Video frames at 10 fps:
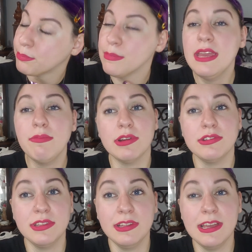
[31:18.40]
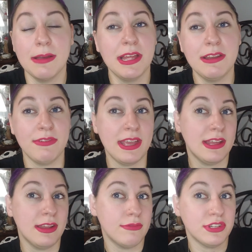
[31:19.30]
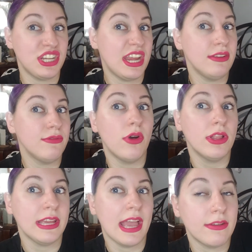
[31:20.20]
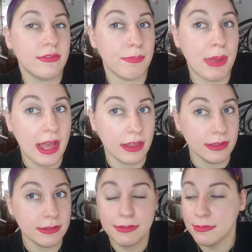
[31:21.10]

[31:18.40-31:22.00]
me personally, I'm not a fan of a shade falling out of a palette.